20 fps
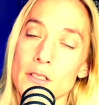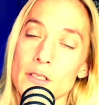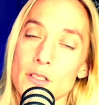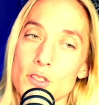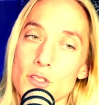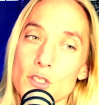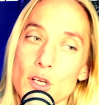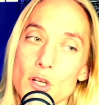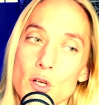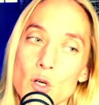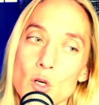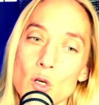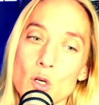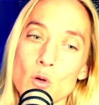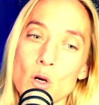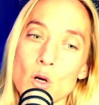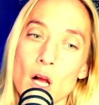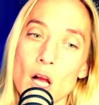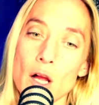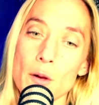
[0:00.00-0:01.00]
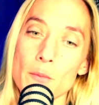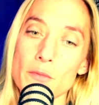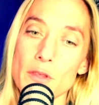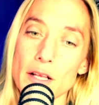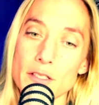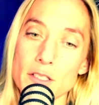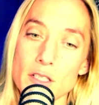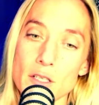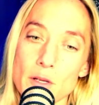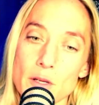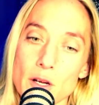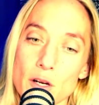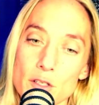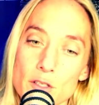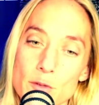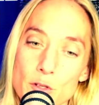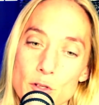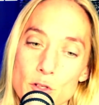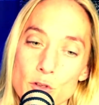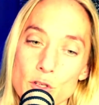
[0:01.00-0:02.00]
So that's going to be our
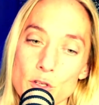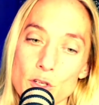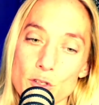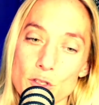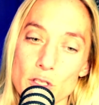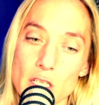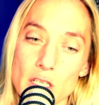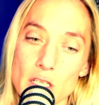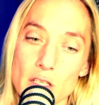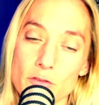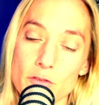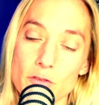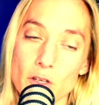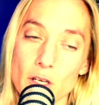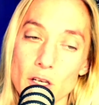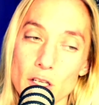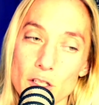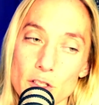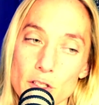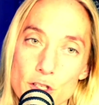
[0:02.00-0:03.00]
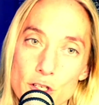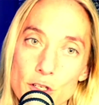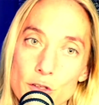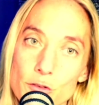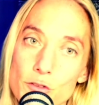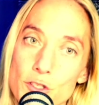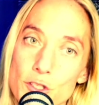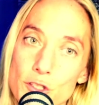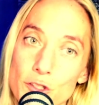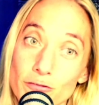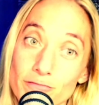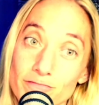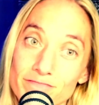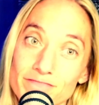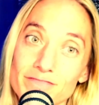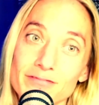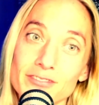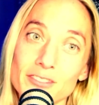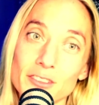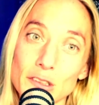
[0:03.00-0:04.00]
special New Year's Eve show too.
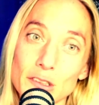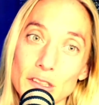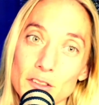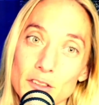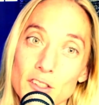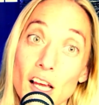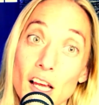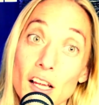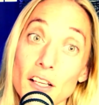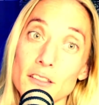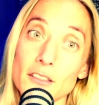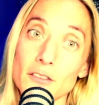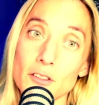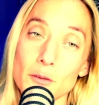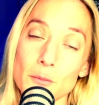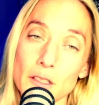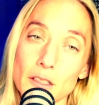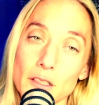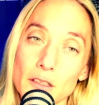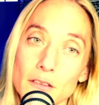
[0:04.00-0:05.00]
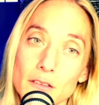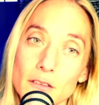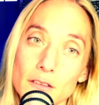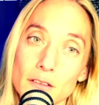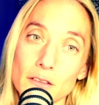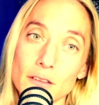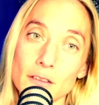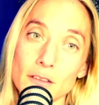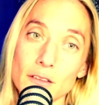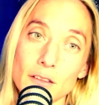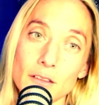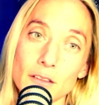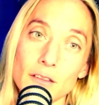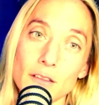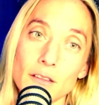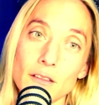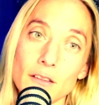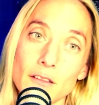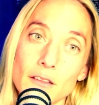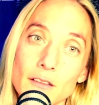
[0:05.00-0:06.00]
So yeah, there's a lot of stuff coming on. I didn't realize you're
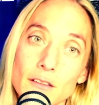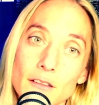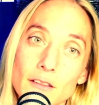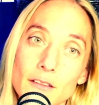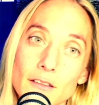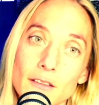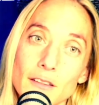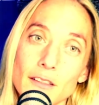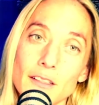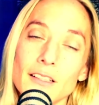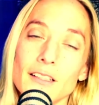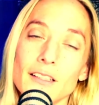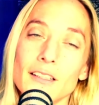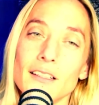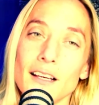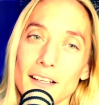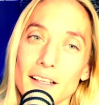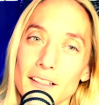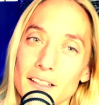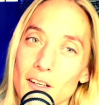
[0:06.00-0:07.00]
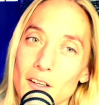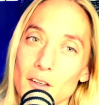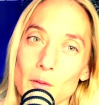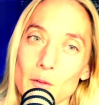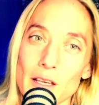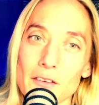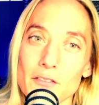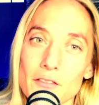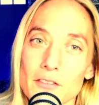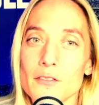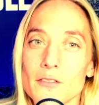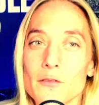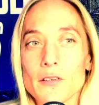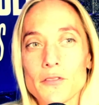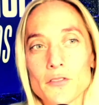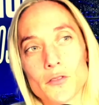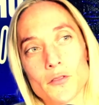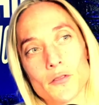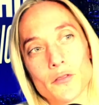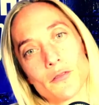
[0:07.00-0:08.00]
doing New Year's Eve show. I know.
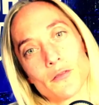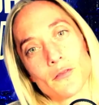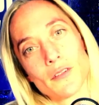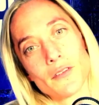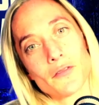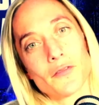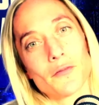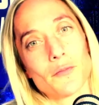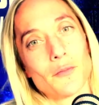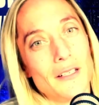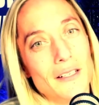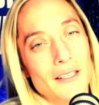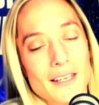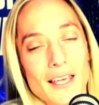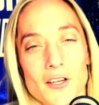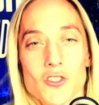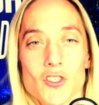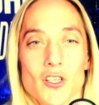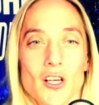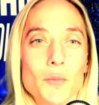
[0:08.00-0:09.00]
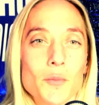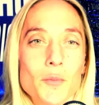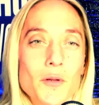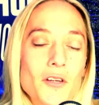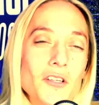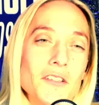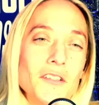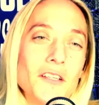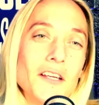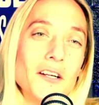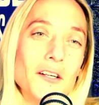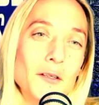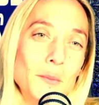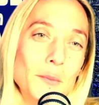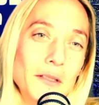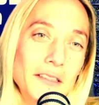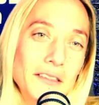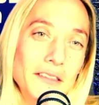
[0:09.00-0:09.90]
We've been catching up here and there, but